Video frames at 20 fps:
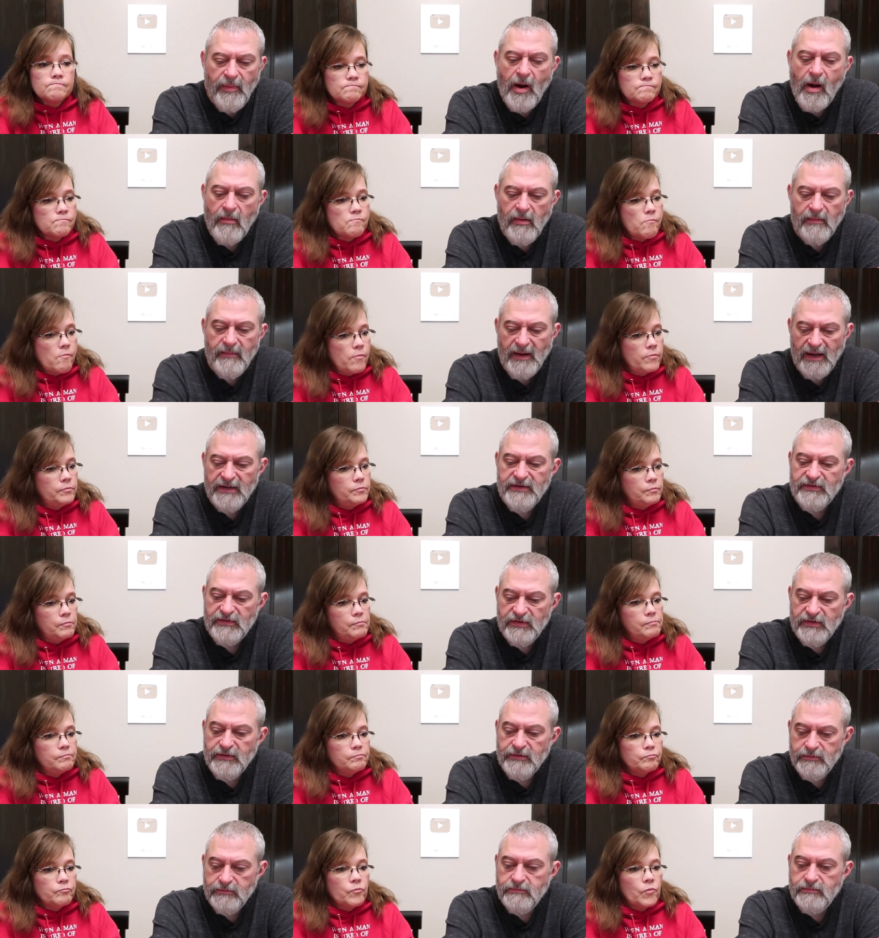Speaker 1: probably mine
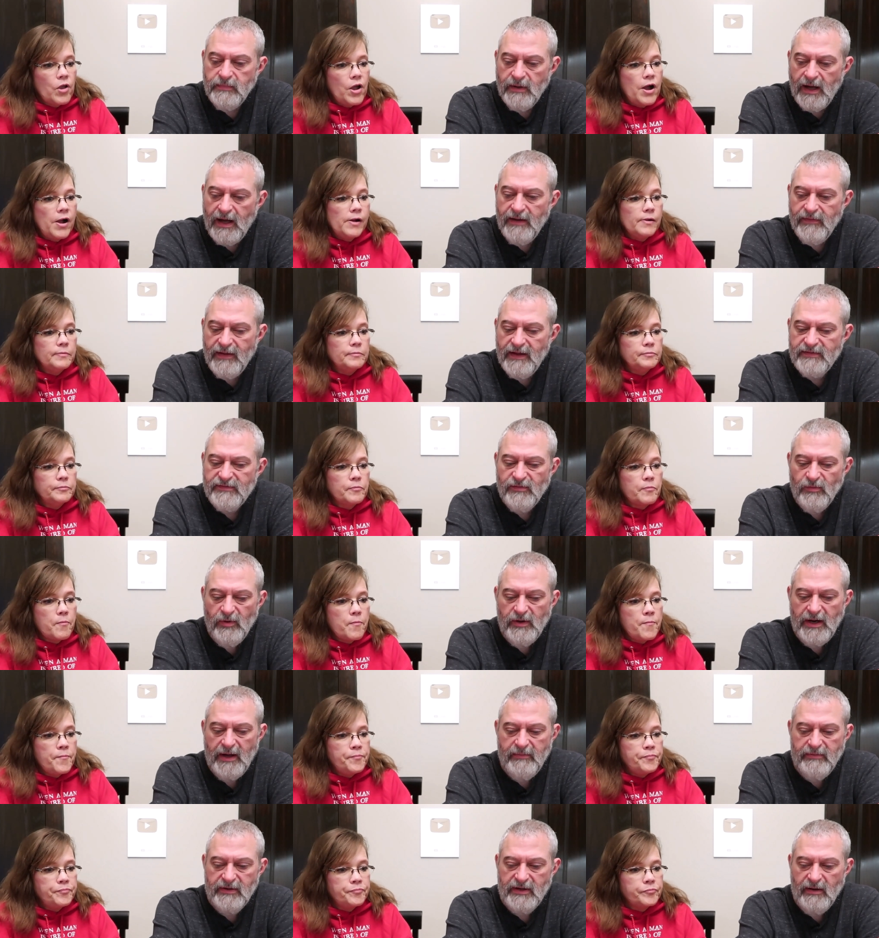too. Um, That's the one
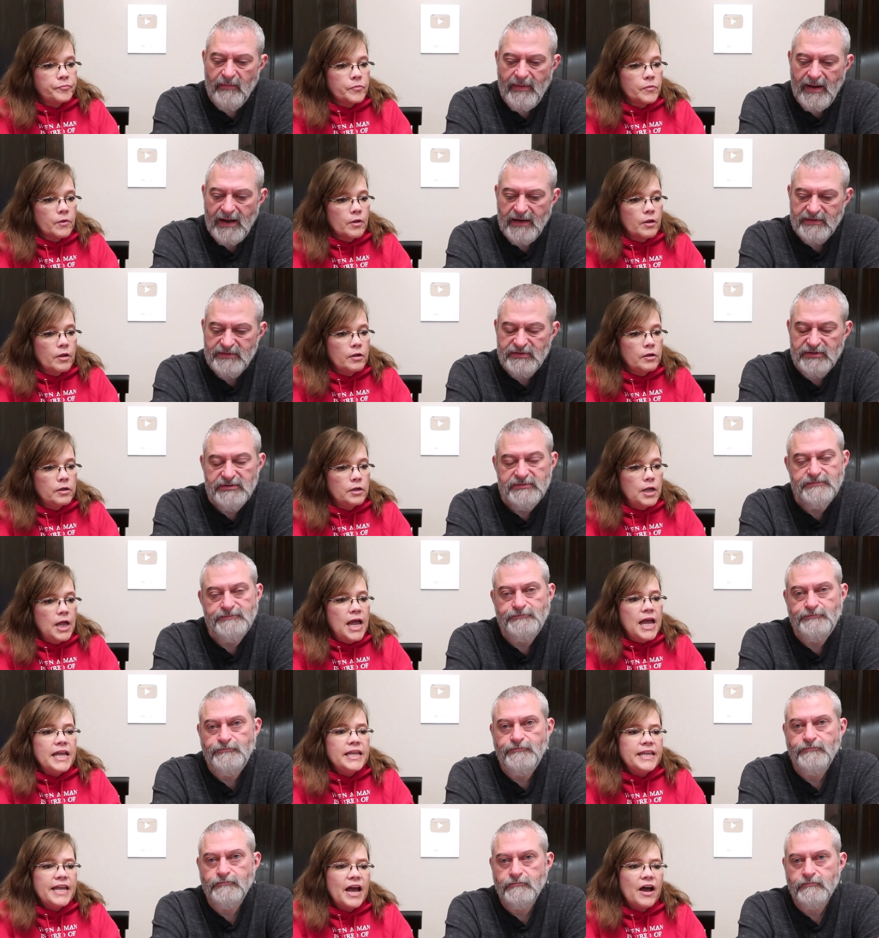I would go back to.
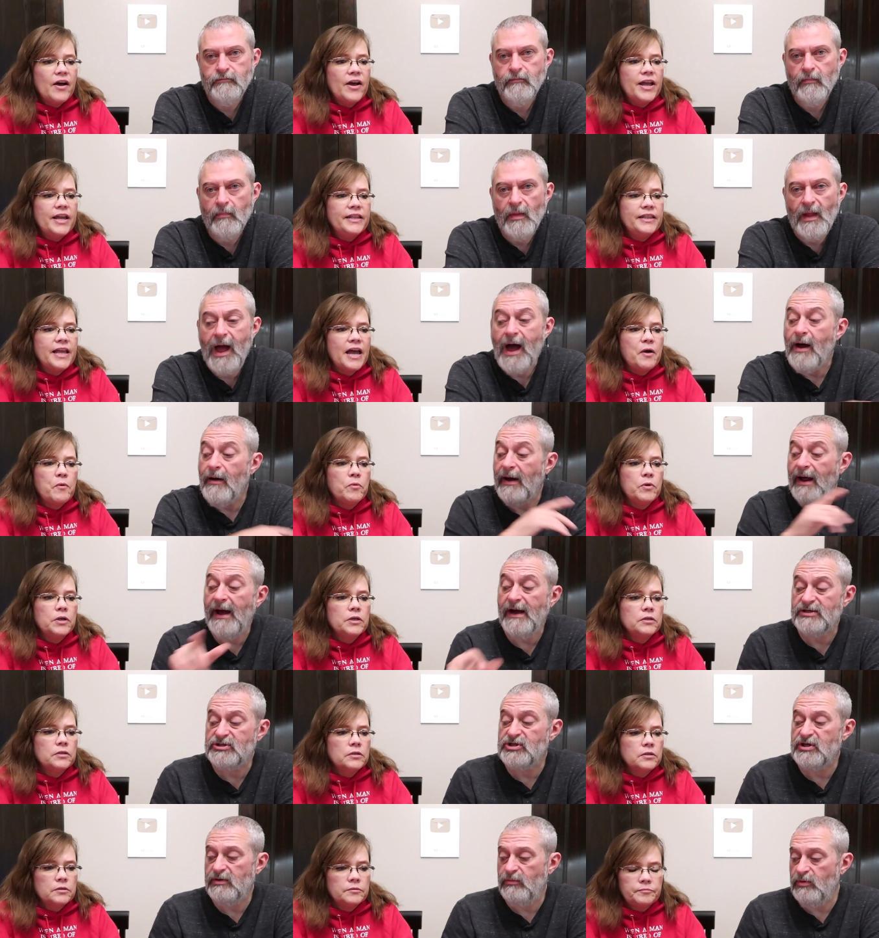
Speaker 2: Yeah, and that I one,
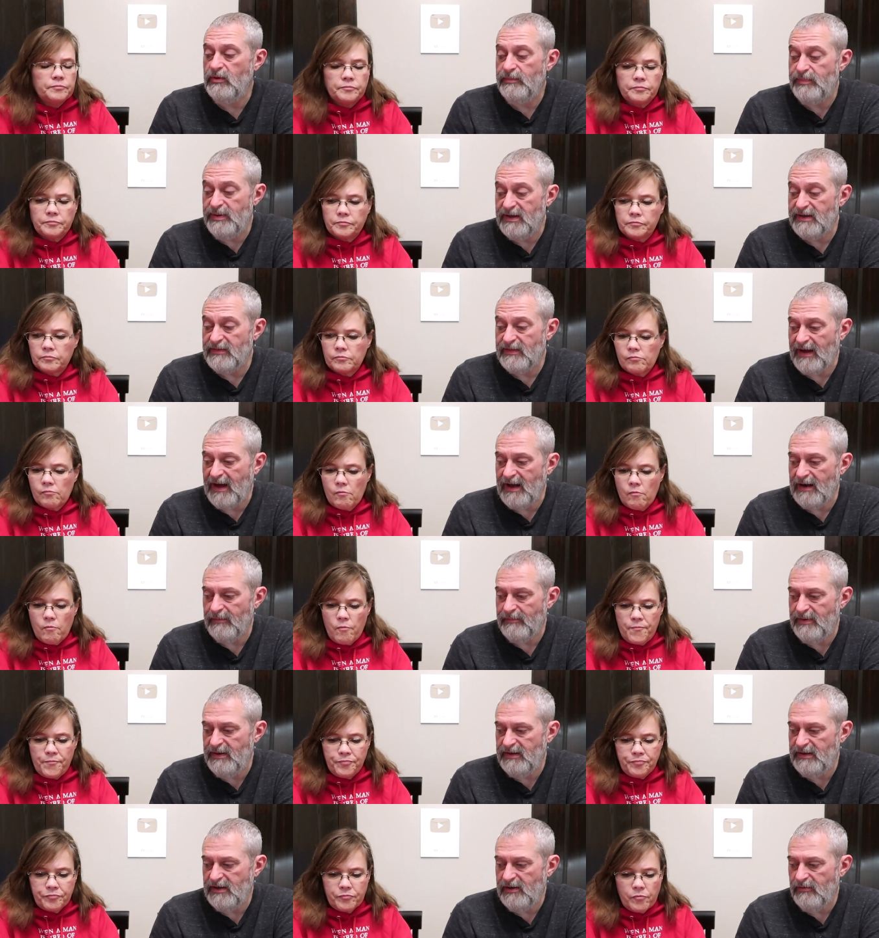actually
Speaker 1: would pick the
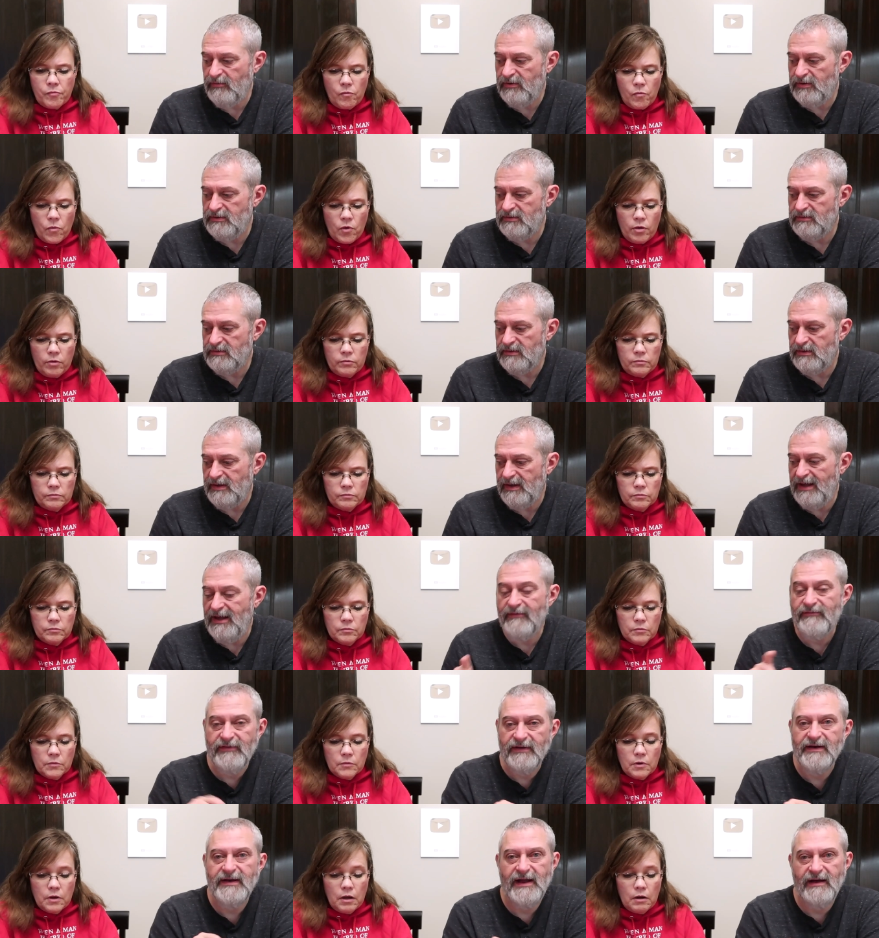jalapeno one if
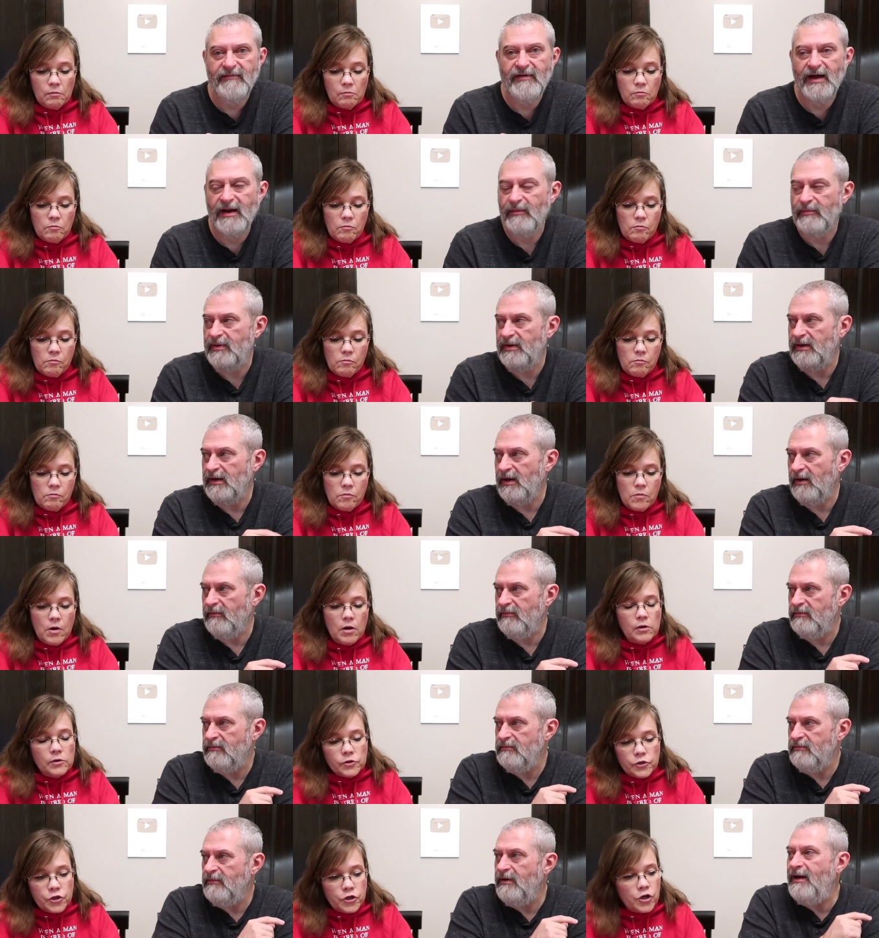it didn't have jalapeno.
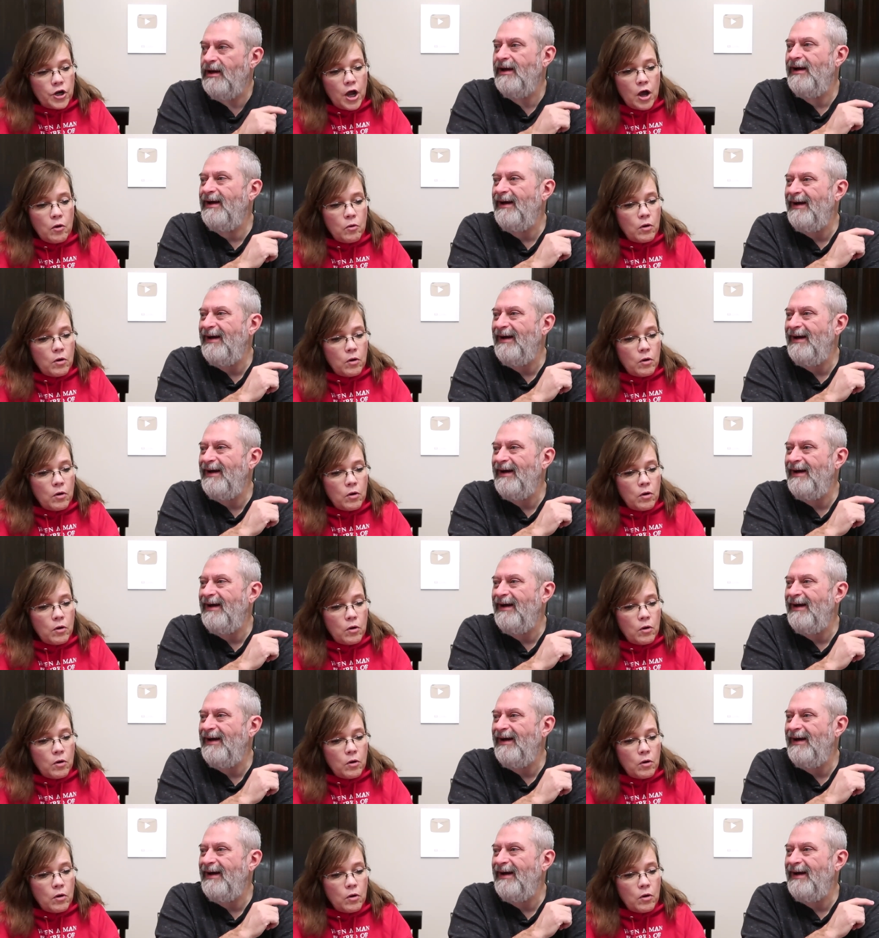You know, um,